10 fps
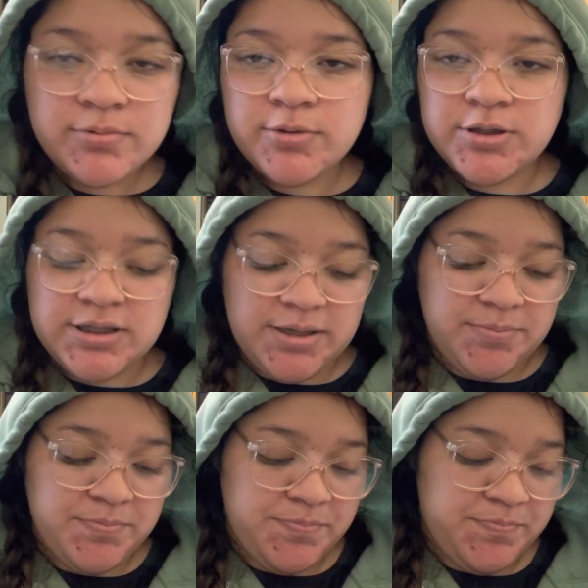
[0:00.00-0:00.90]
We'll see.
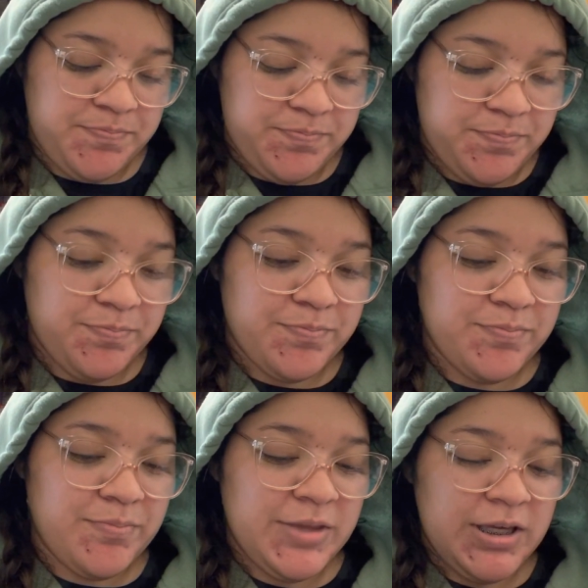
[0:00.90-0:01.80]

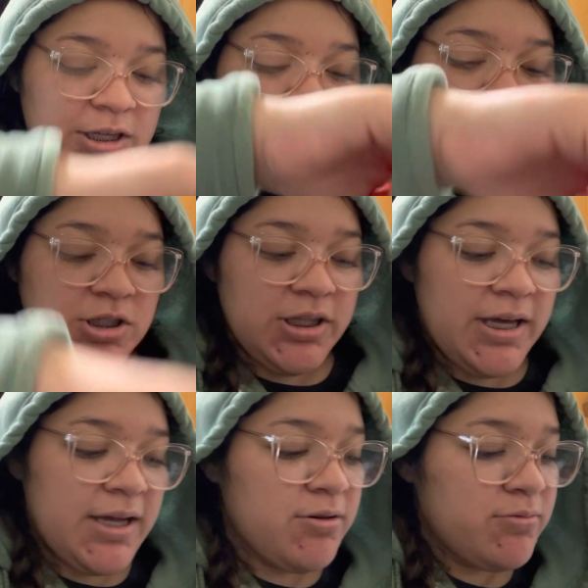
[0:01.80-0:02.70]
Usually
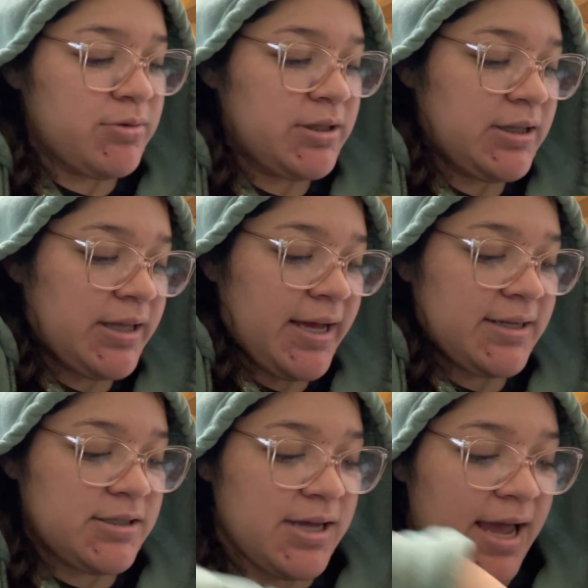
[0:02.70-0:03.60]
I don't really like
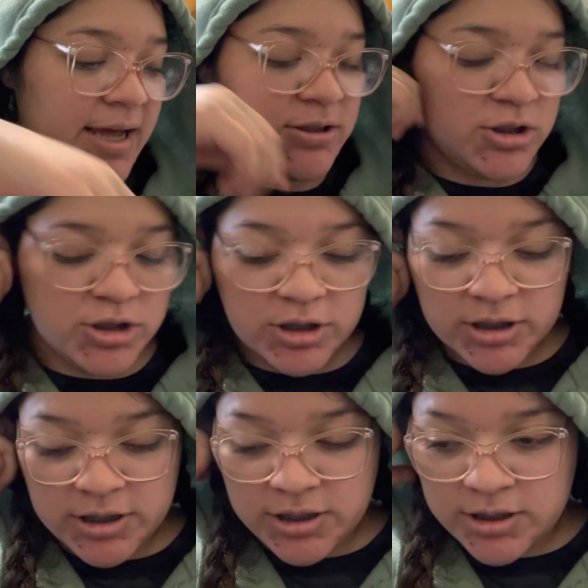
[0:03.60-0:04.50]
to add
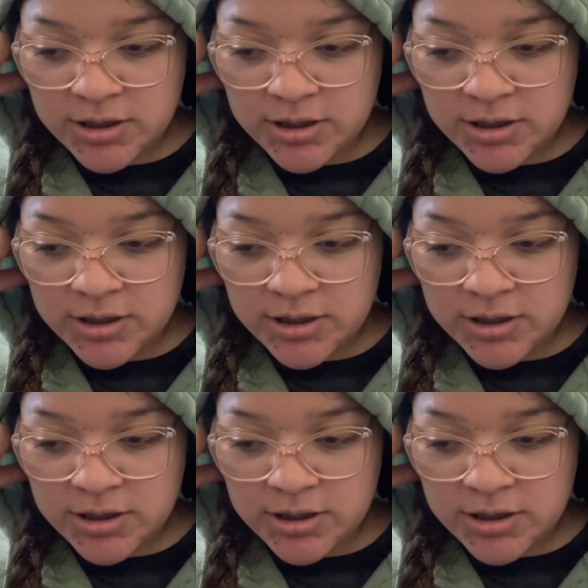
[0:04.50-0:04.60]
sugar.